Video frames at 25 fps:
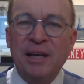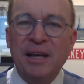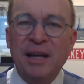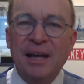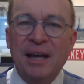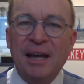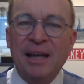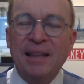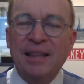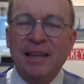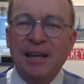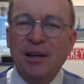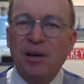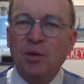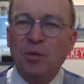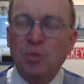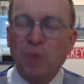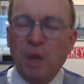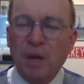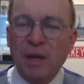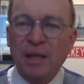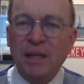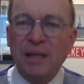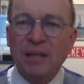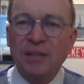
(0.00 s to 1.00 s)
and they are
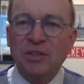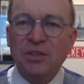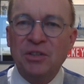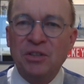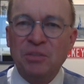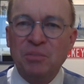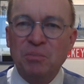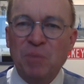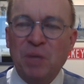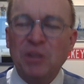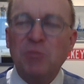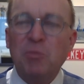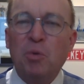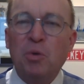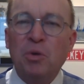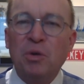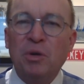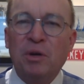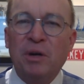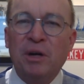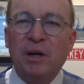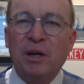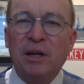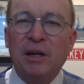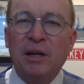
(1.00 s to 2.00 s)
running much
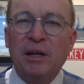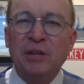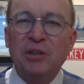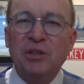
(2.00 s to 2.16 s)
more uh,